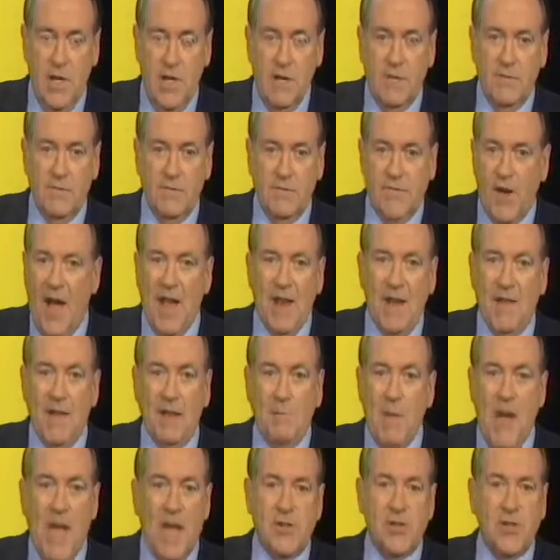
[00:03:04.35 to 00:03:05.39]
fighting
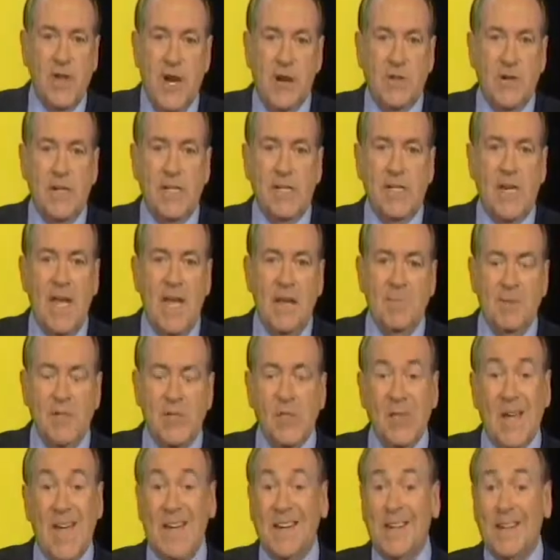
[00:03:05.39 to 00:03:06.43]
imaginary demons
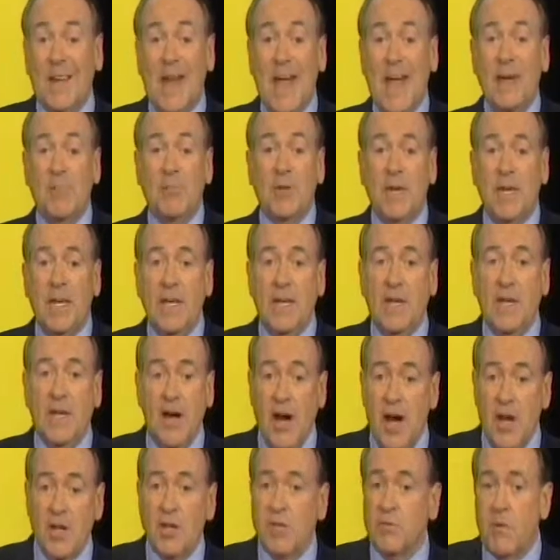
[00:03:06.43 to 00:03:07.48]
and labeling
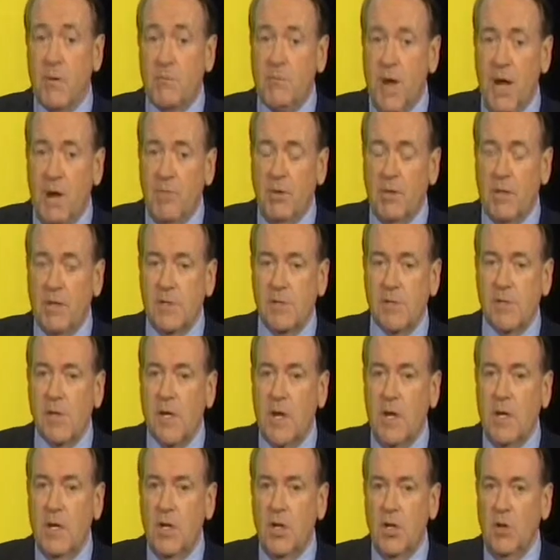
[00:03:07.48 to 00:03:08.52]
other Republicans
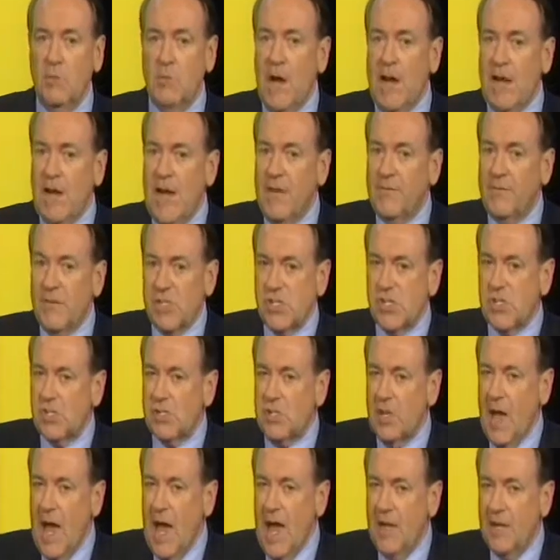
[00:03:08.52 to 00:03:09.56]
who might have the
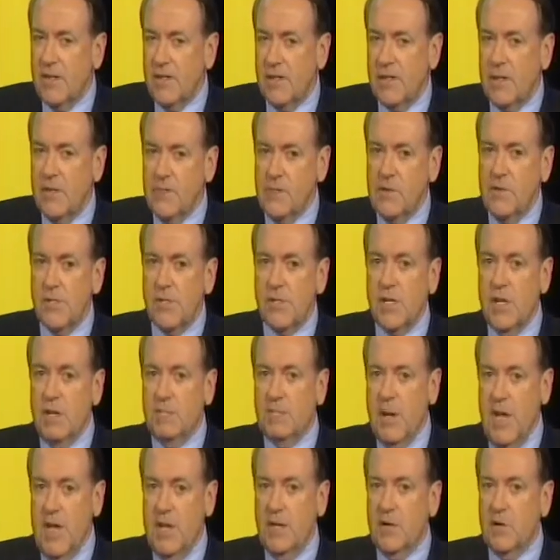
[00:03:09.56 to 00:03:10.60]
slightest difference in
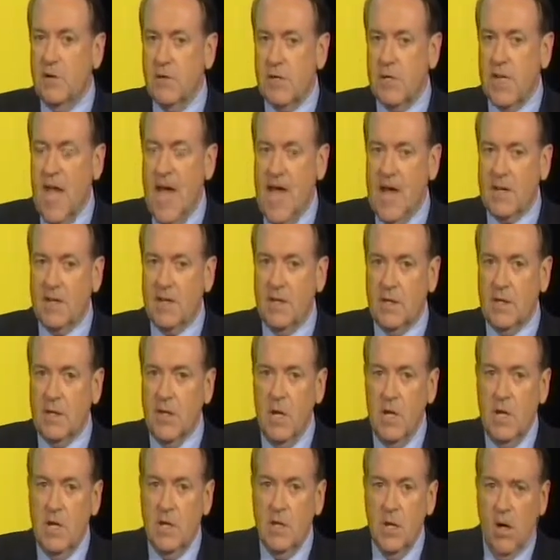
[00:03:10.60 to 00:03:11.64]
opinion or tactic
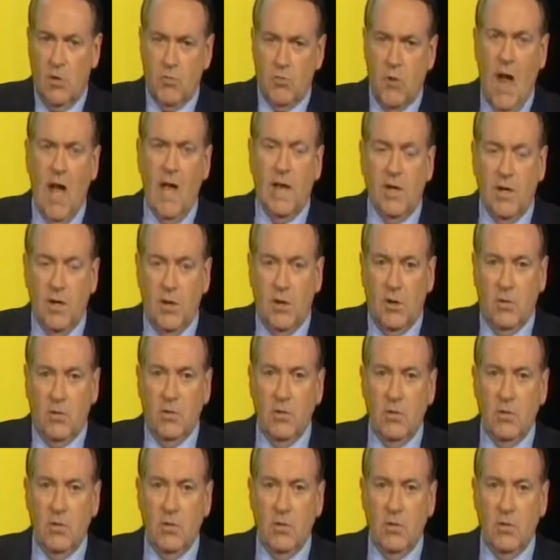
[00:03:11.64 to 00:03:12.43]
a rhino,